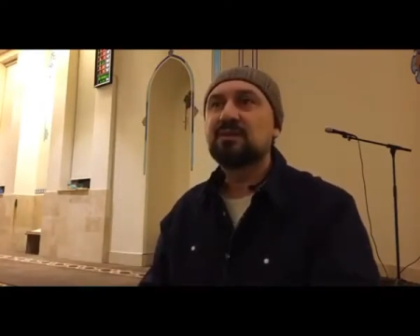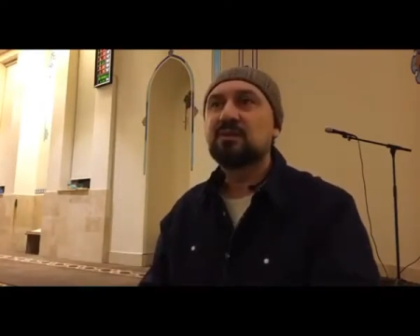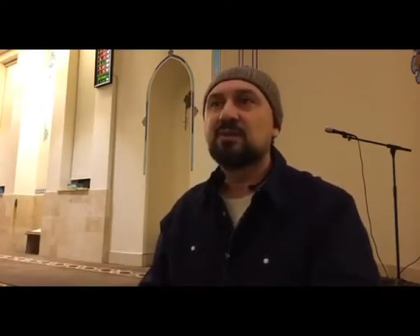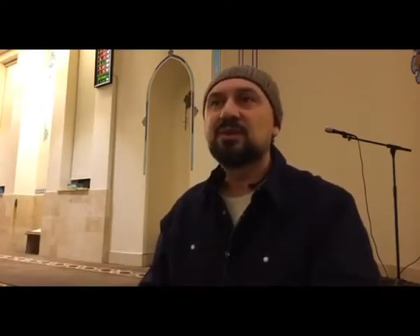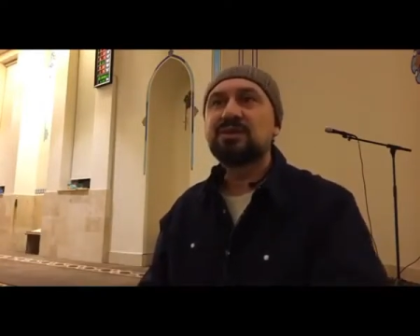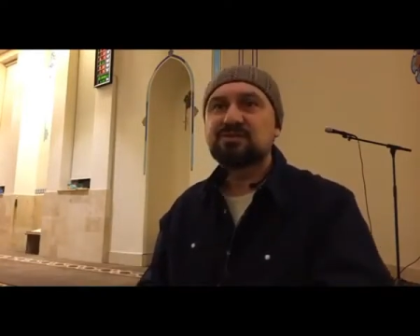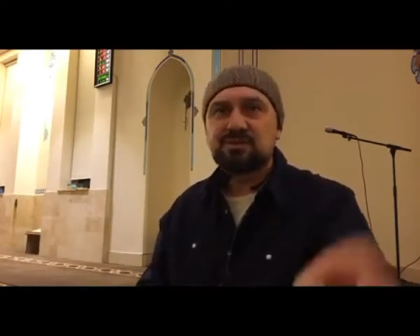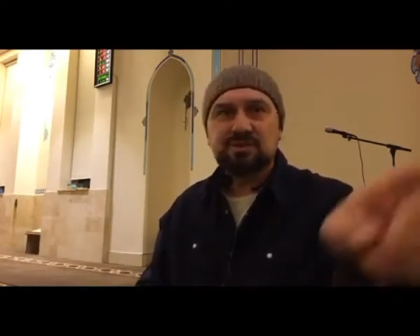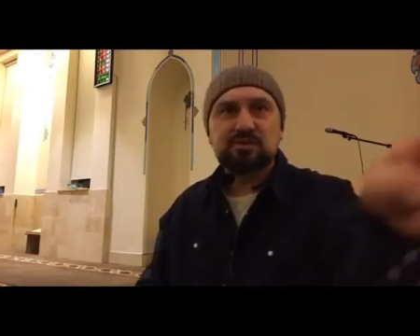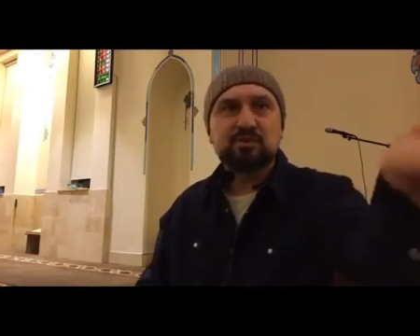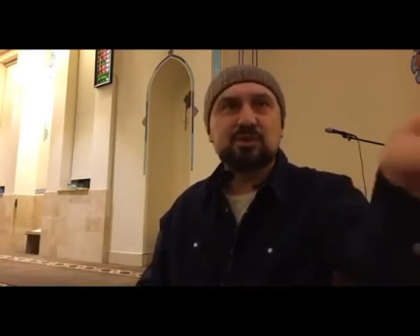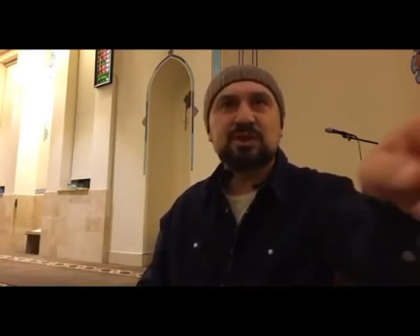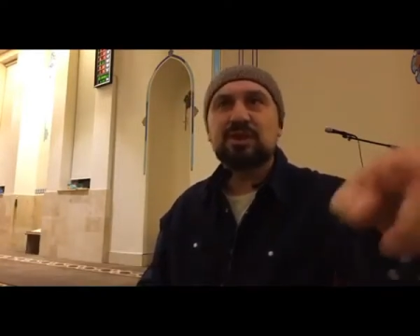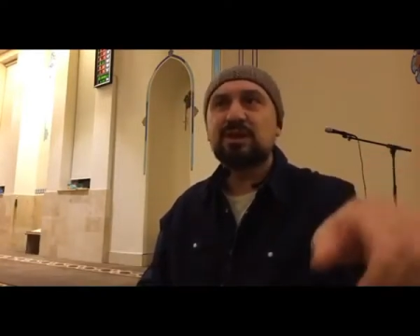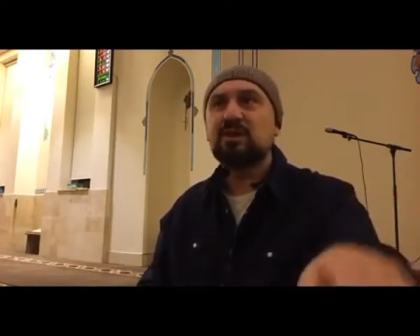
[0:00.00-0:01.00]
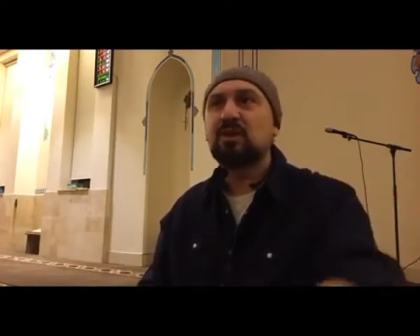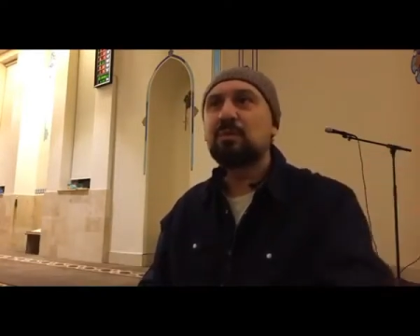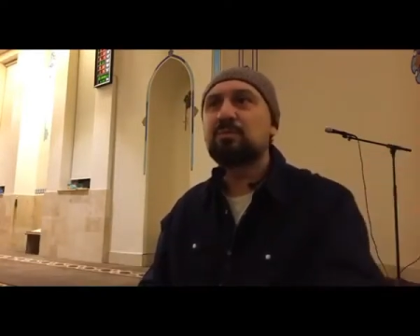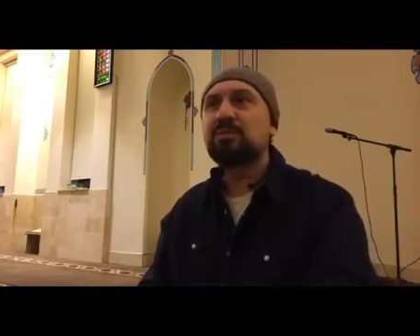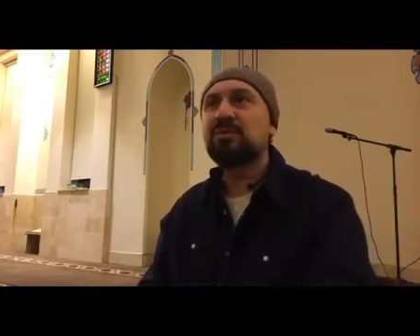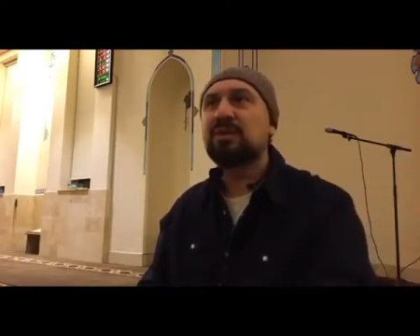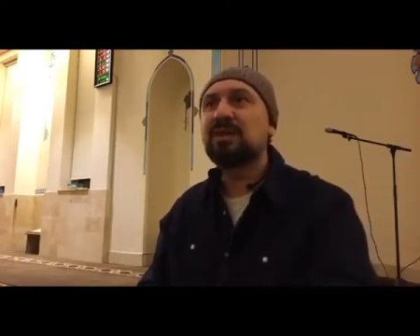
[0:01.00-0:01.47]
well, is Rasulullah going to
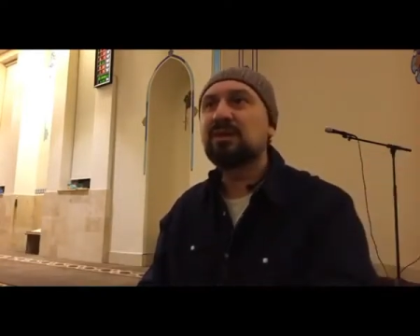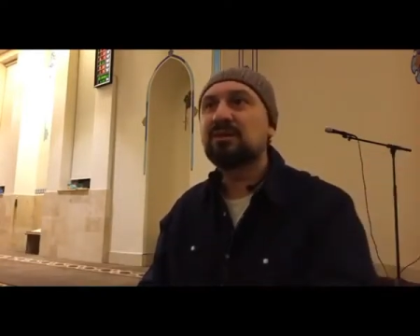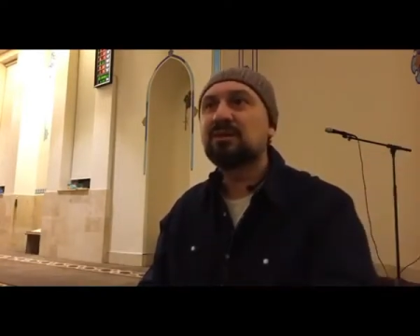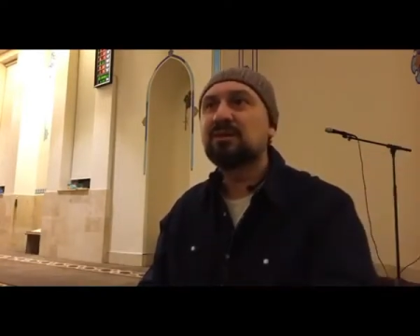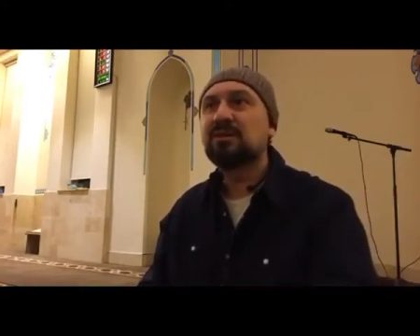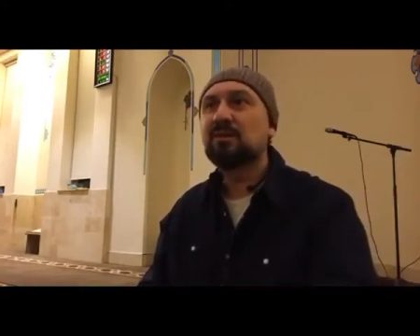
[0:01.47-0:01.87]
help you there?